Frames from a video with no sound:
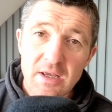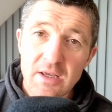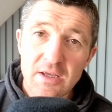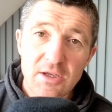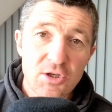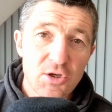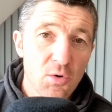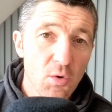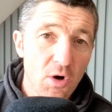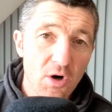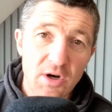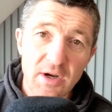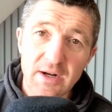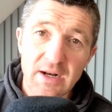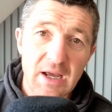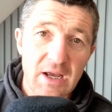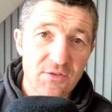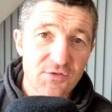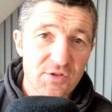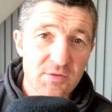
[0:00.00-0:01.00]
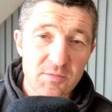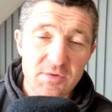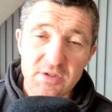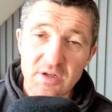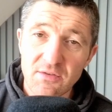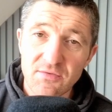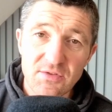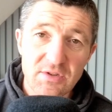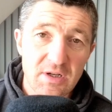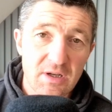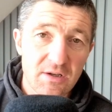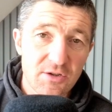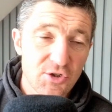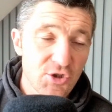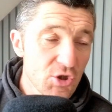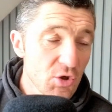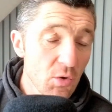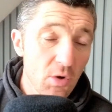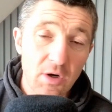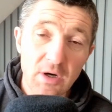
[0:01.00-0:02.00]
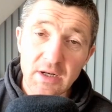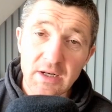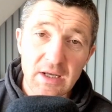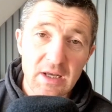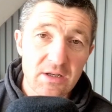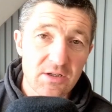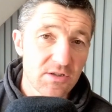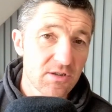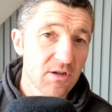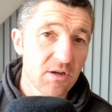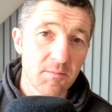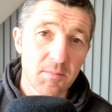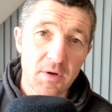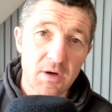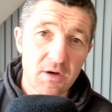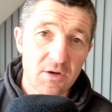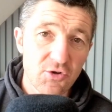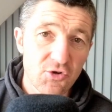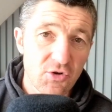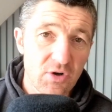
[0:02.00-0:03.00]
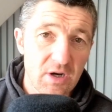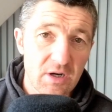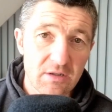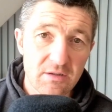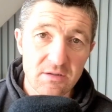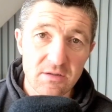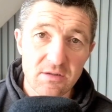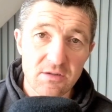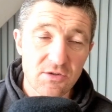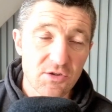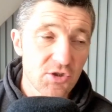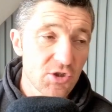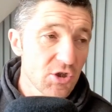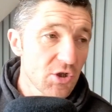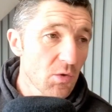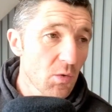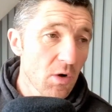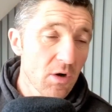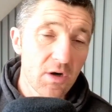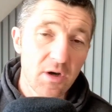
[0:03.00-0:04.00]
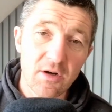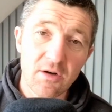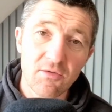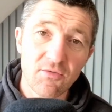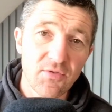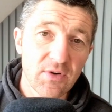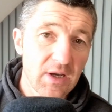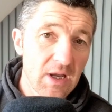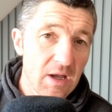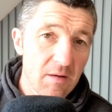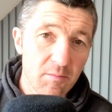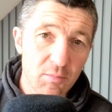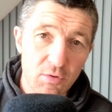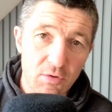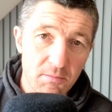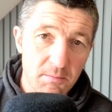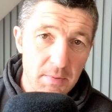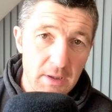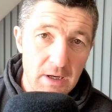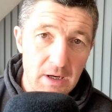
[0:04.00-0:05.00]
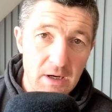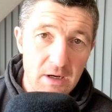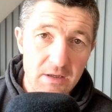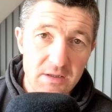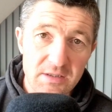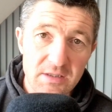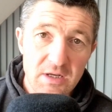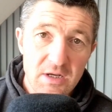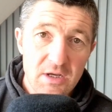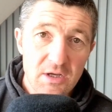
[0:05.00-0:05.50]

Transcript: You are going to have some tough days. You are going to get stuck behind tractors. You are going to forget book bags.